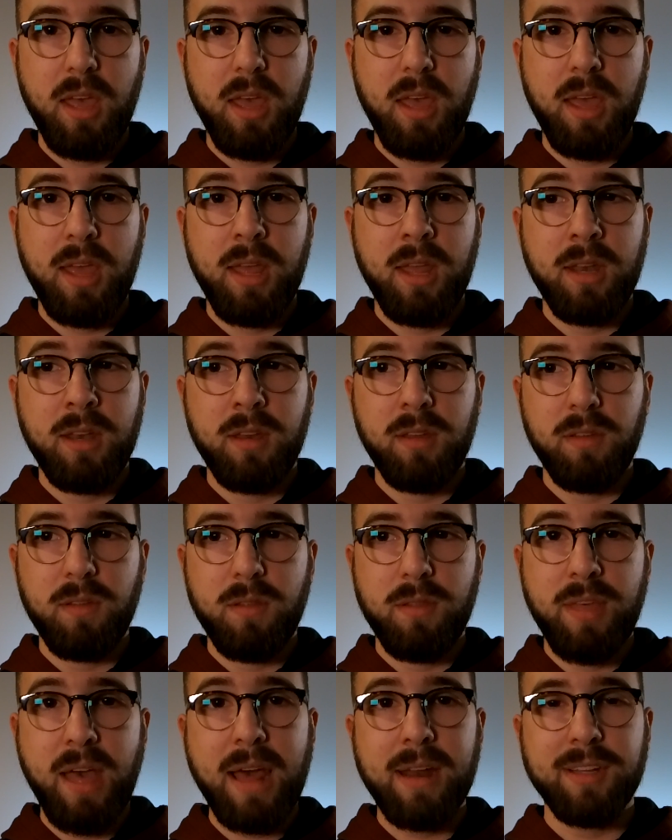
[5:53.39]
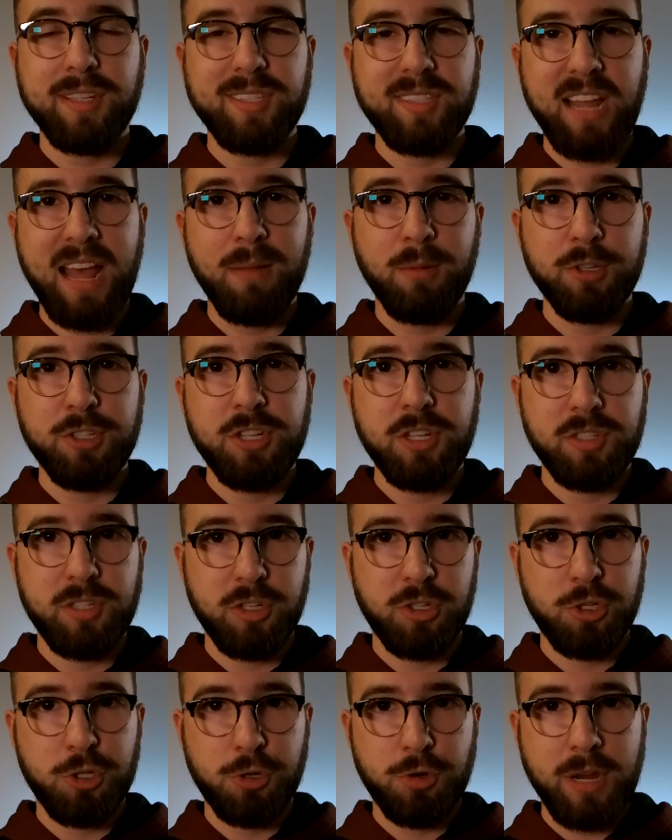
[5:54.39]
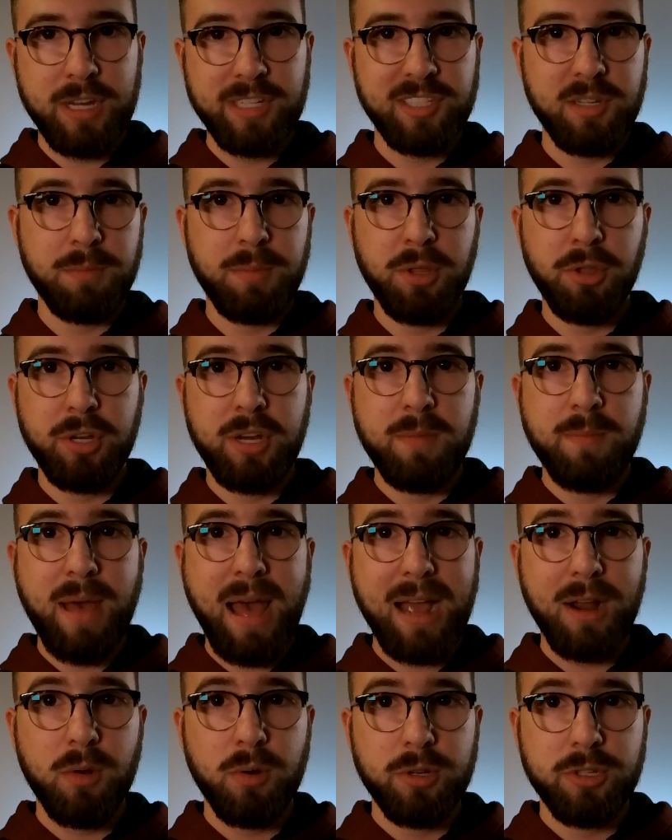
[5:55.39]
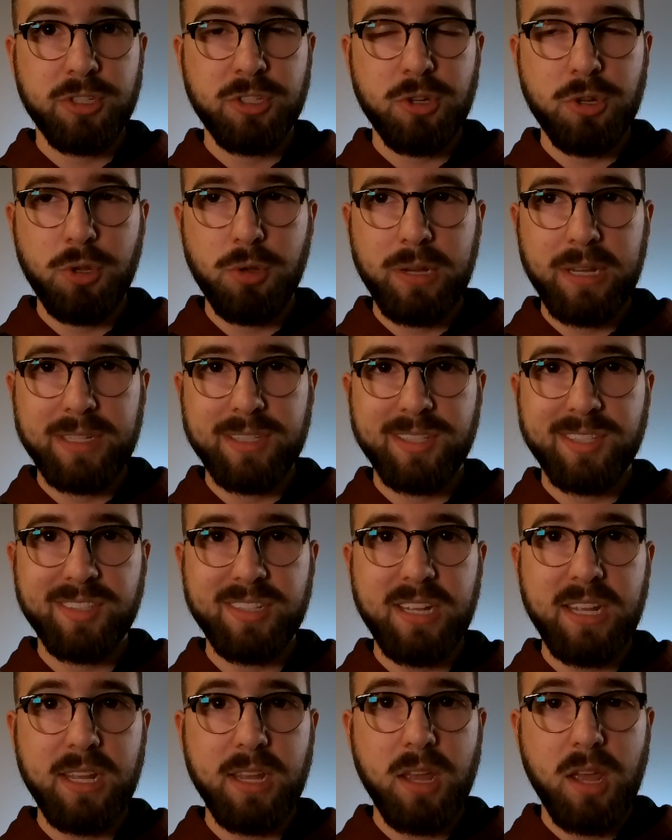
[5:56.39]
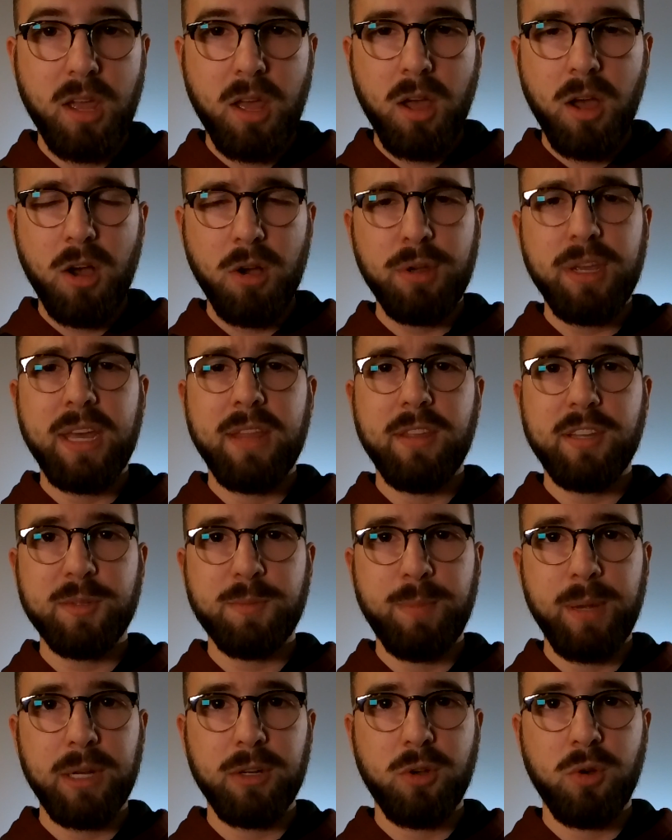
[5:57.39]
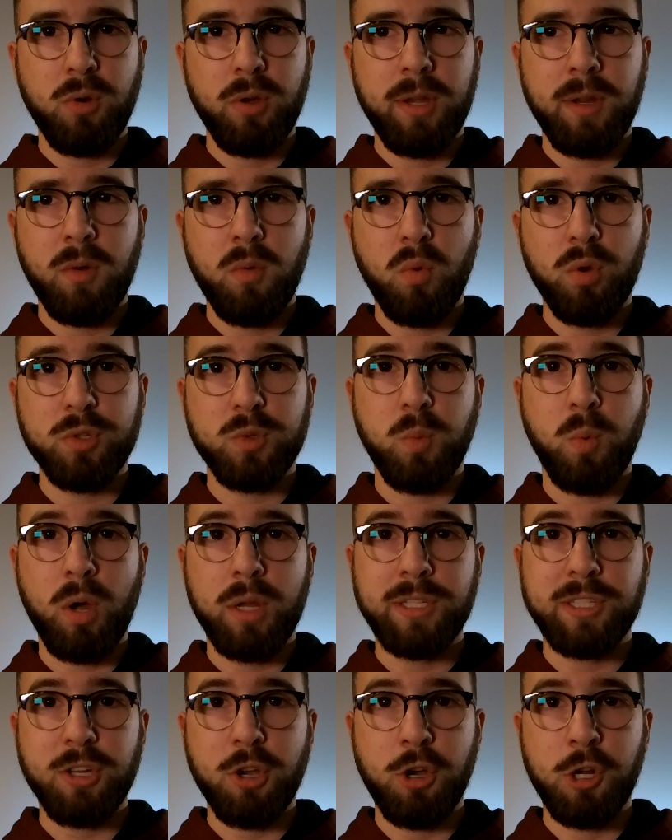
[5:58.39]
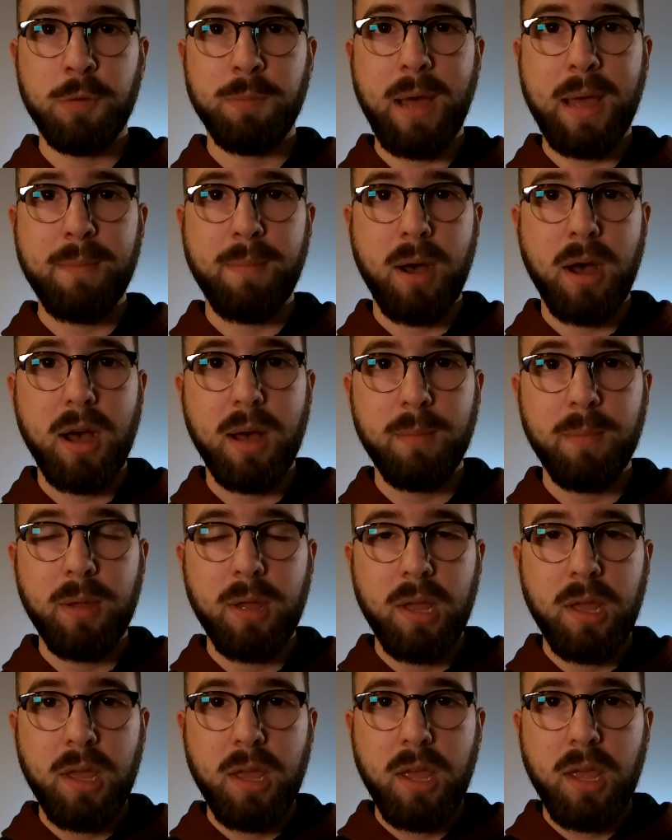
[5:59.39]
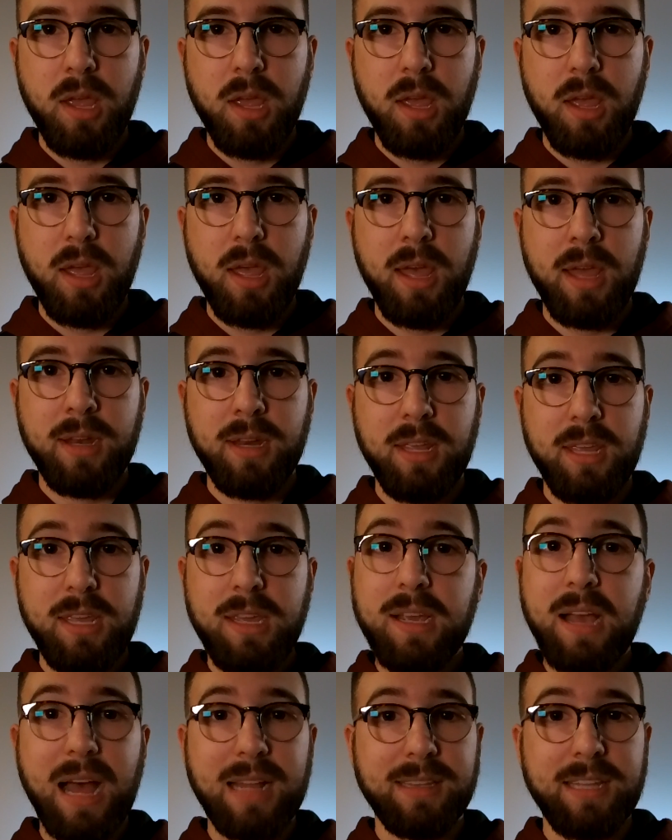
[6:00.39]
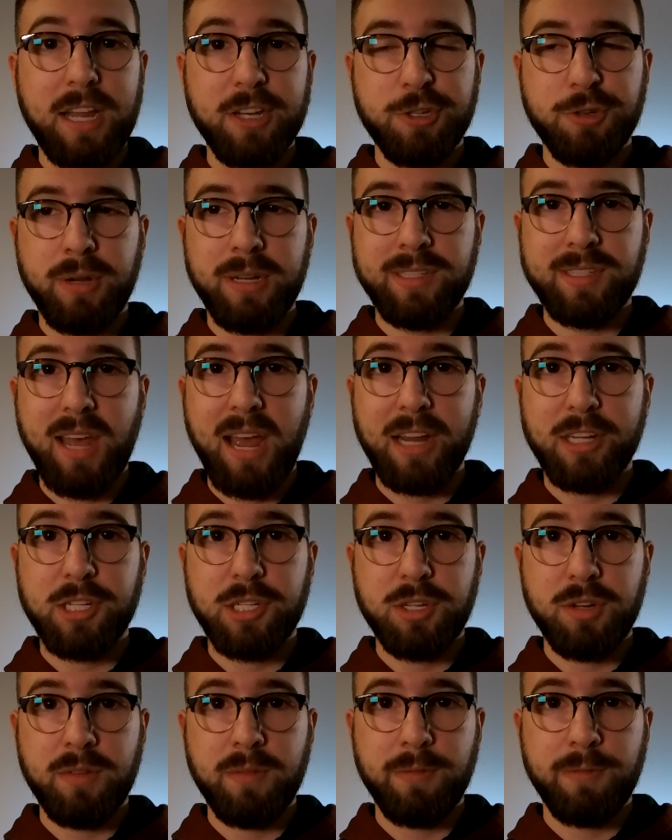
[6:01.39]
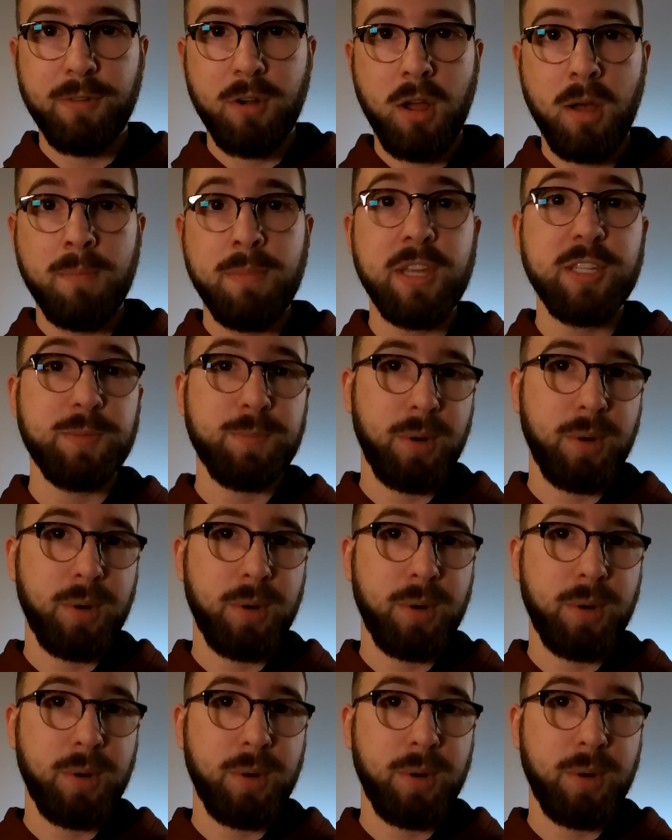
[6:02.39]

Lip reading: And that establishes this traceability backwards, so you can see, okay, this Bitcoin was once owned by Bob, and he got that transaction from this